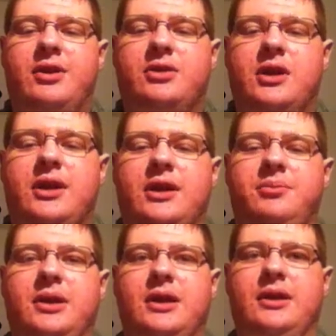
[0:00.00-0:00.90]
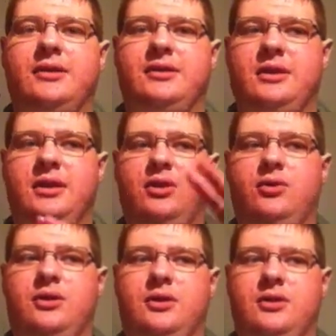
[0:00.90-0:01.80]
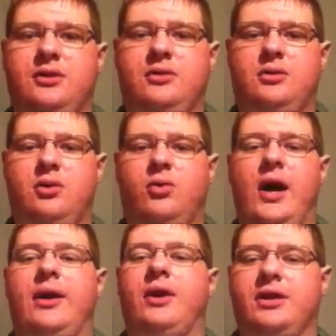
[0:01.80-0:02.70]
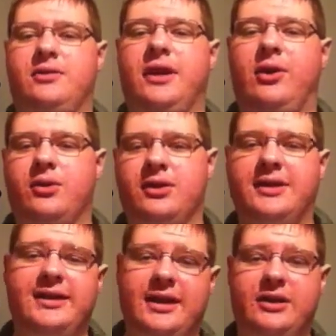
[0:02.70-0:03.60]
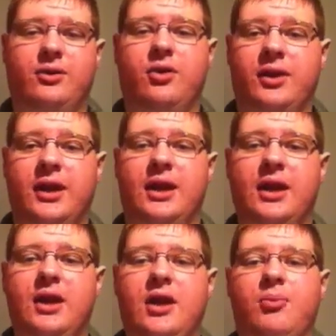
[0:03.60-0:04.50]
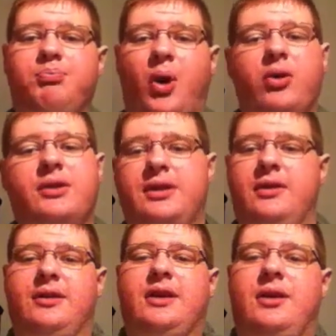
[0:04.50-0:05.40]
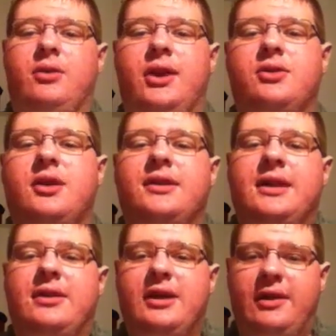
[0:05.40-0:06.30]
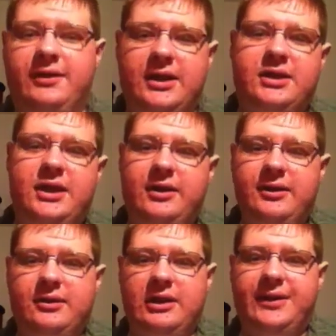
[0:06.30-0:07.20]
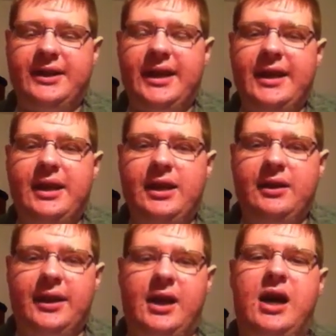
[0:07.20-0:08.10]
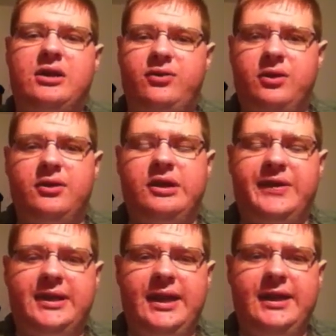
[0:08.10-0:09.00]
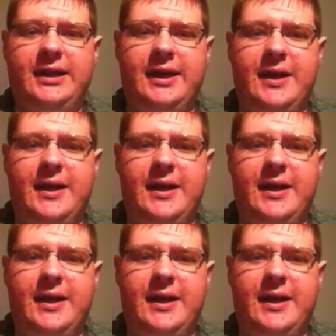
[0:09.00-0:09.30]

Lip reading: discredit it because it uses a wide range of languages. That's actually the only bulk series I really trust outside of dictionaries and stuff like that, like Oxford and stuff like that.